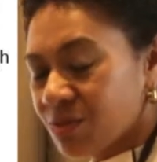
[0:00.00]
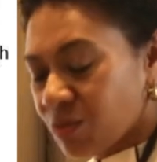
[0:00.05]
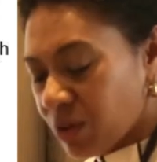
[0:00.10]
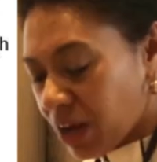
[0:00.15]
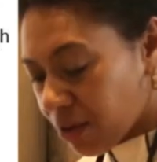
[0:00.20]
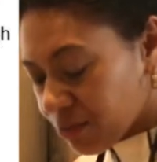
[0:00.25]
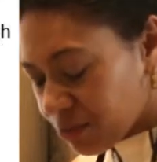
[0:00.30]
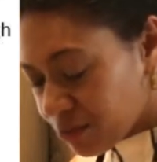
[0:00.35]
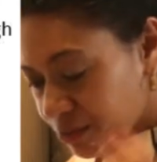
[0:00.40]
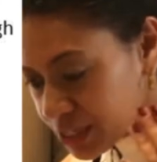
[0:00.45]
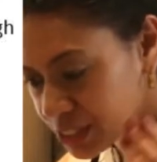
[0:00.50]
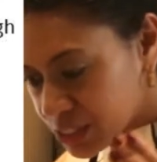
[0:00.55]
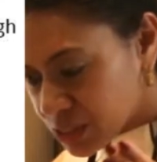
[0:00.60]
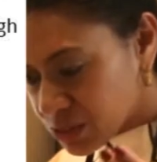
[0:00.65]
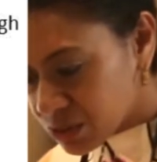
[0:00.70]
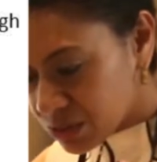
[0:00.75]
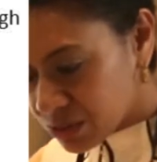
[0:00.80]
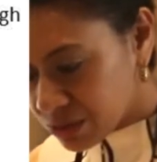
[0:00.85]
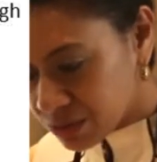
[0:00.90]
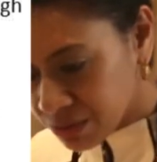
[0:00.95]
and when I
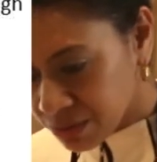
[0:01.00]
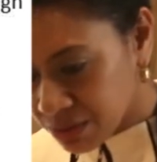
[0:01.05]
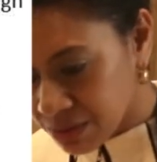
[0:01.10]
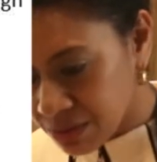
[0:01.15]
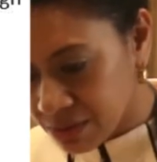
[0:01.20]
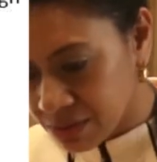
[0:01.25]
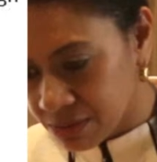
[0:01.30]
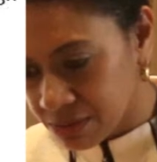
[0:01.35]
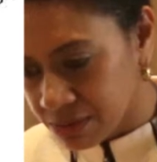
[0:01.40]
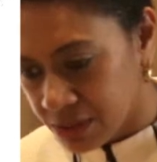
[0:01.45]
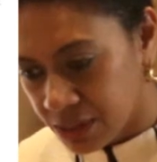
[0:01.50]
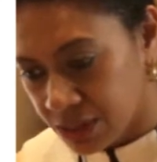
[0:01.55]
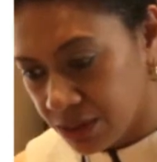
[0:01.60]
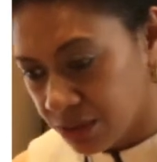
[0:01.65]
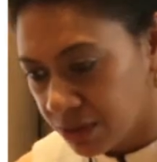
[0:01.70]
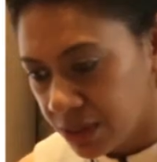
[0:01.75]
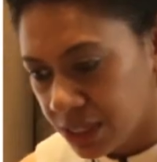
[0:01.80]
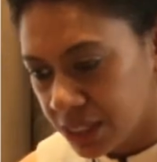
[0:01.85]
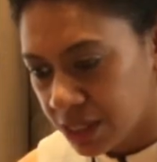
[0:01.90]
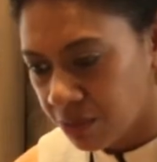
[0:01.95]
first,
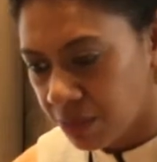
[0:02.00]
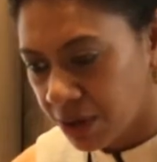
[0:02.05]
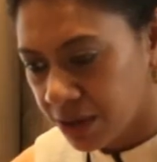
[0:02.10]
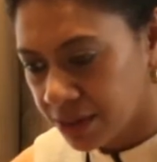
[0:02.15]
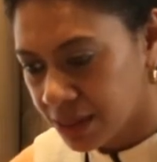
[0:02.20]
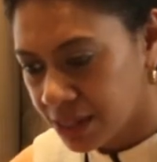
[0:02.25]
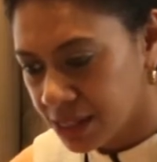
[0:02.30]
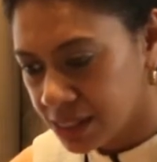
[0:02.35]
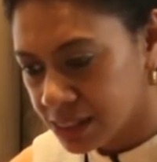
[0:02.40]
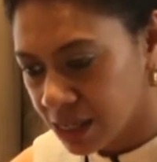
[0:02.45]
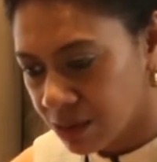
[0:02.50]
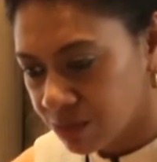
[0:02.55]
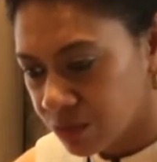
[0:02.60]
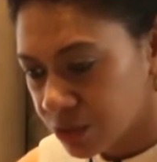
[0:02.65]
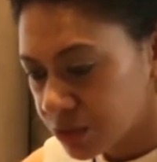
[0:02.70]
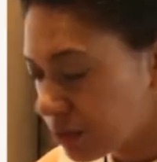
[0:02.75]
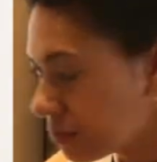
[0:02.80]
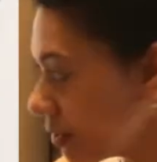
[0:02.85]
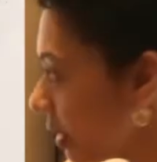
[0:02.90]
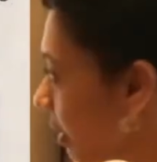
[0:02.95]
heard about this, I
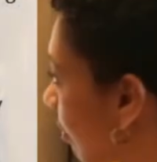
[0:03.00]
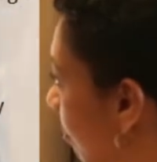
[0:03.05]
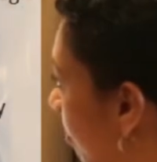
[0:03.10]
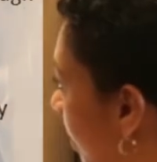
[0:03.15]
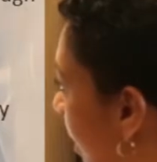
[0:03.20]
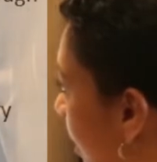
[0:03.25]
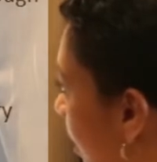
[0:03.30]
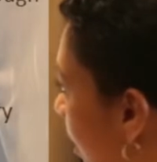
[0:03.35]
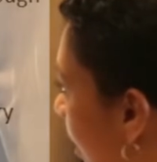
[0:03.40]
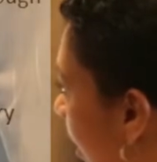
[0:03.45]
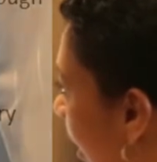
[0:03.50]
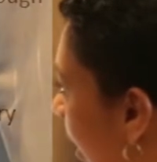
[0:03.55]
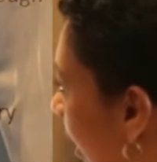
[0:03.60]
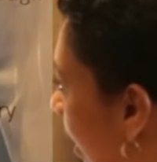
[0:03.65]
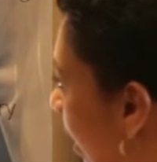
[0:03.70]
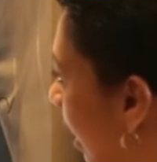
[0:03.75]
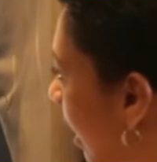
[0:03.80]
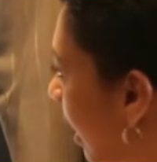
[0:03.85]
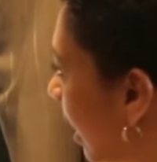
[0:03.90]
almost fell off my chair.